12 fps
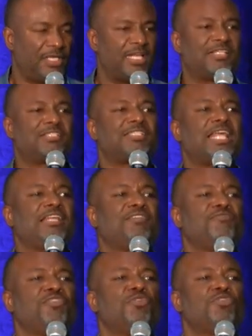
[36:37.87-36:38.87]
That
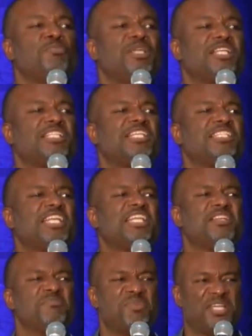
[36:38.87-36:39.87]
Satan views me as his
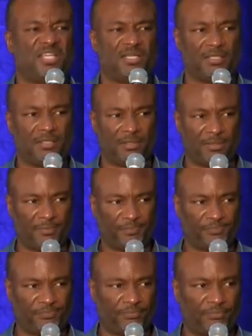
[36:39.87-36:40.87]
enemy.
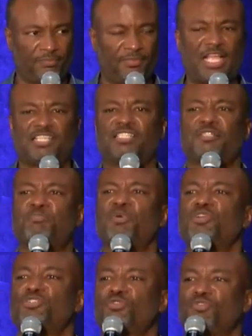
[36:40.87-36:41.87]
That's
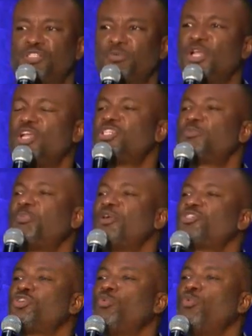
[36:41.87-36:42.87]
spiritual res-
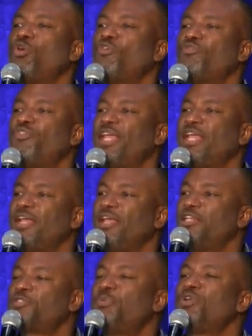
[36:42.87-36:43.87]
spiritual warfare.
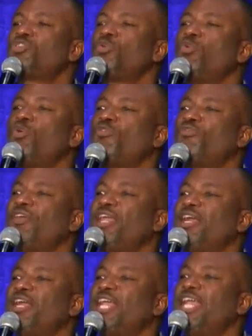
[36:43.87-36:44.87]
Spiritual
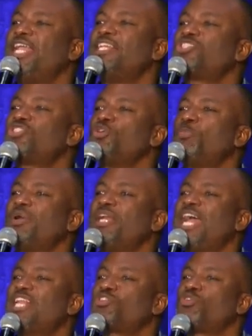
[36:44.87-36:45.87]
warfare is
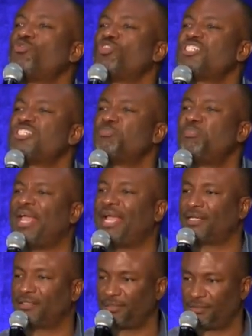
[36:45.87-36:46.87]
supernatural
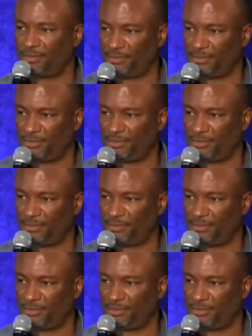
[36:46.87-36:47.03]
respect.